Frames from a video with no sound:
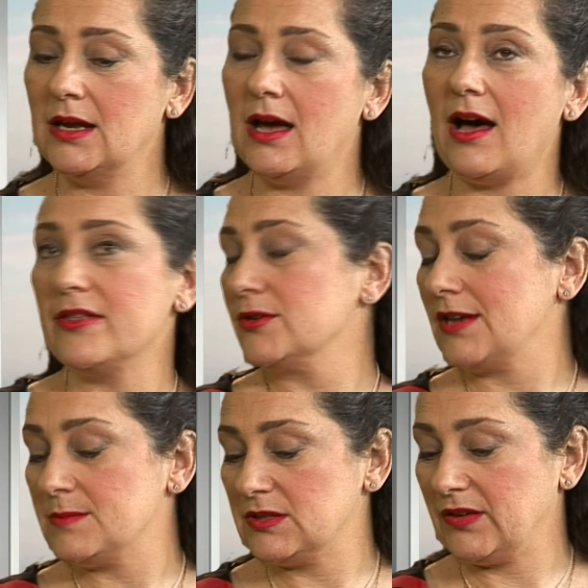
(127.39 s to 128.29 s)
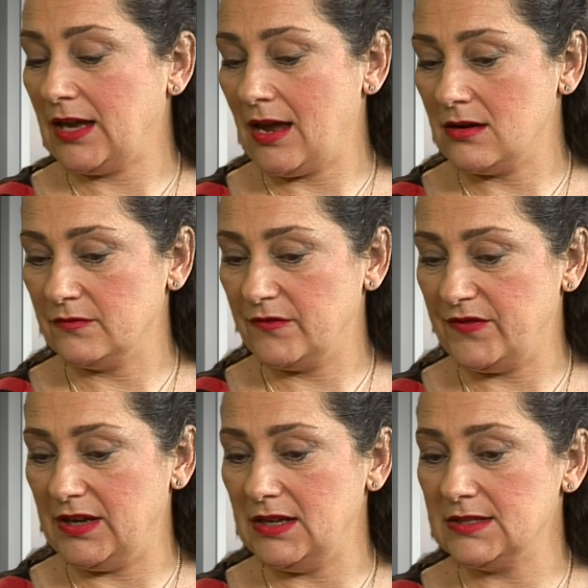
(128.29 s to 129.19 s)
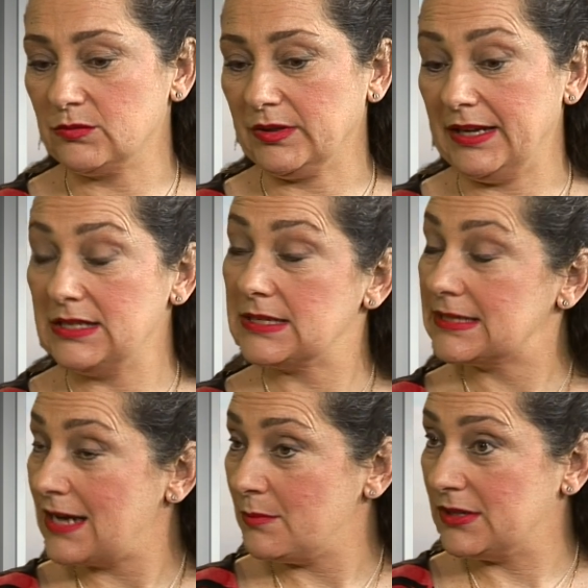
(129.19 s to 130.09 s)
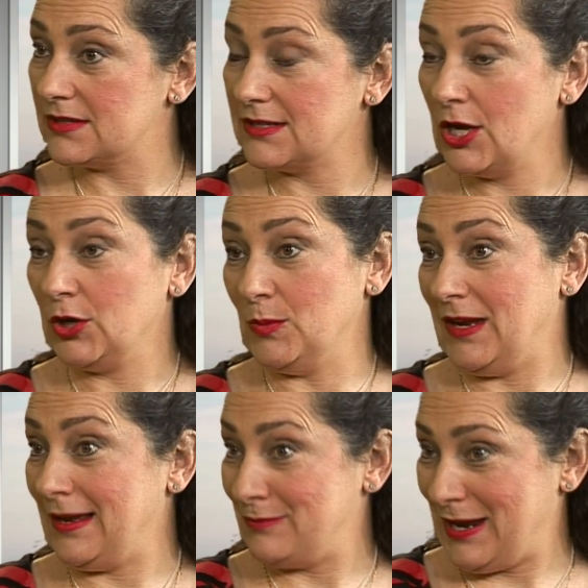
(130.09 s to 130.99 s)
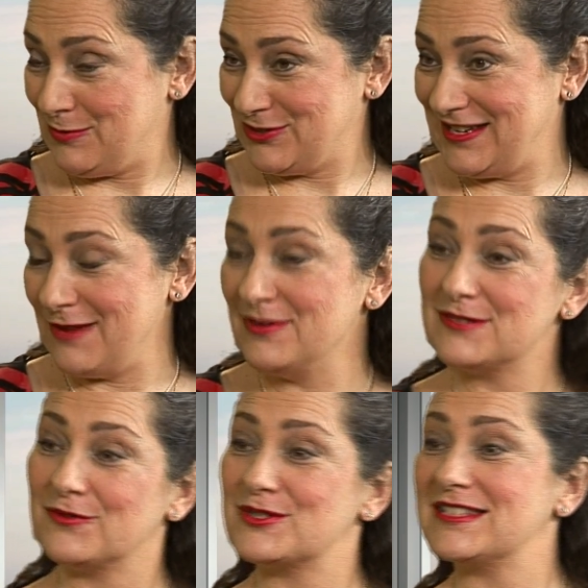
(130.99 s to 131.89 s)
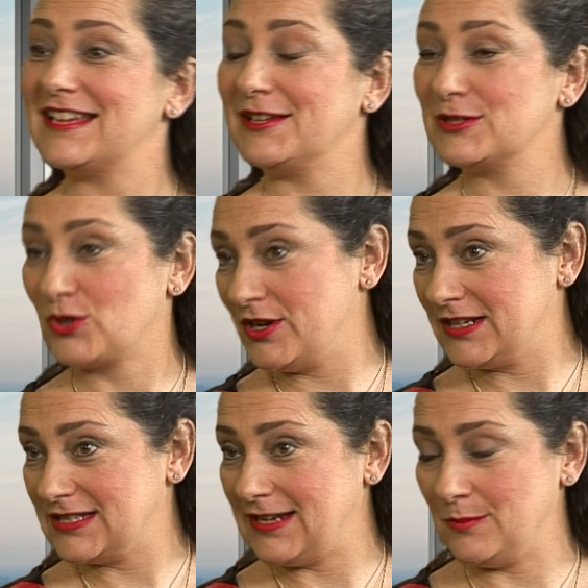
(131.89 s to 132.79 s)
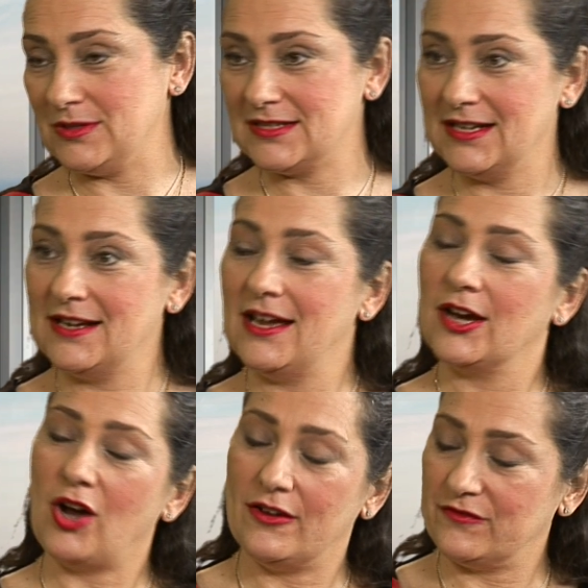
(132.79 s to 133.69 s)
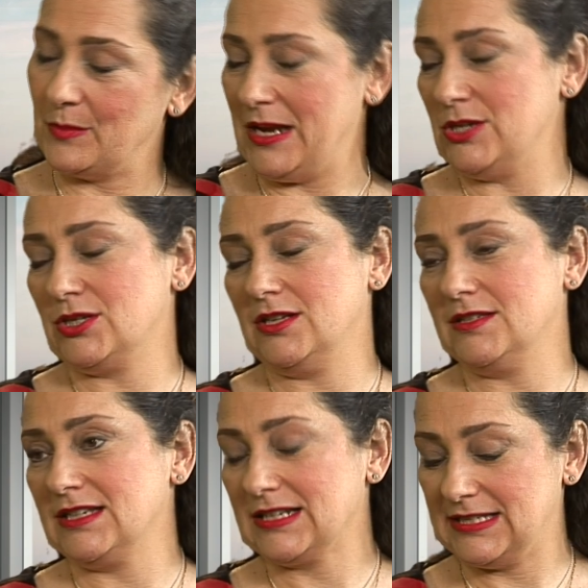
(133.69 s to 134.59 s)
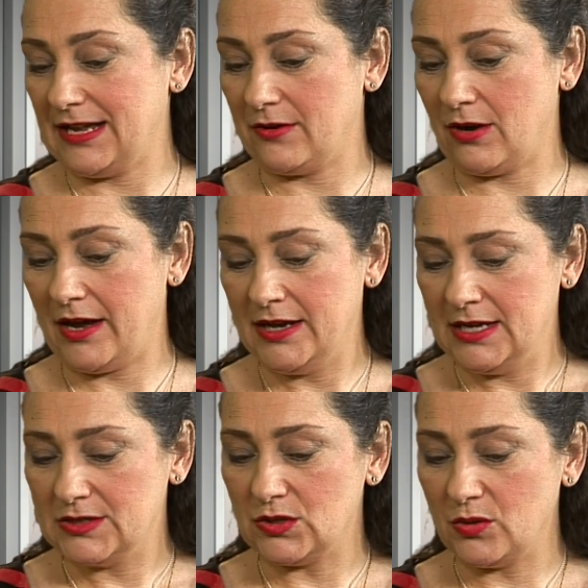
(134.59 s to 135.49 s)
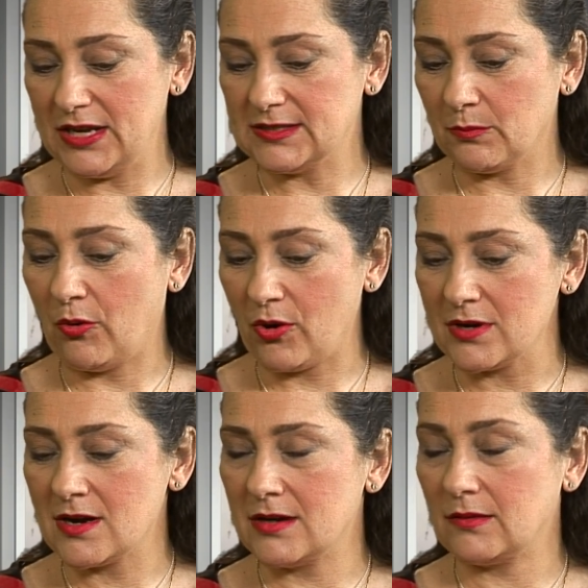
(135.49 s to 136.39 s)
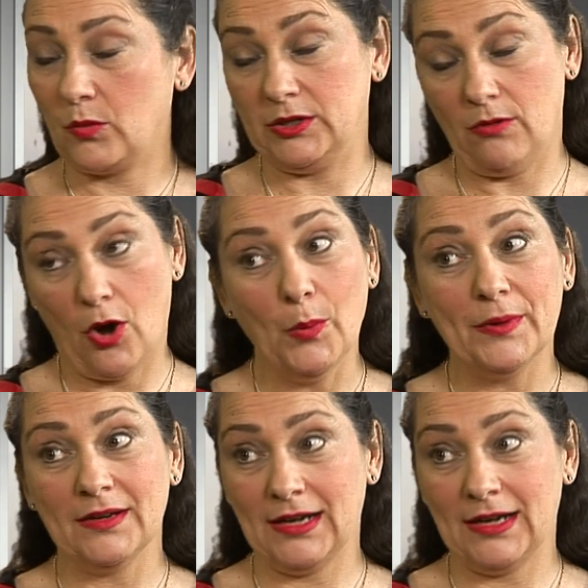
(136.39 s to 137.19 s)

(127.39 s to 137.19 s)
Other types of account fees relate to statements. You may get paper statements versus electronic statements, confirmations, etc. So it's important when you open an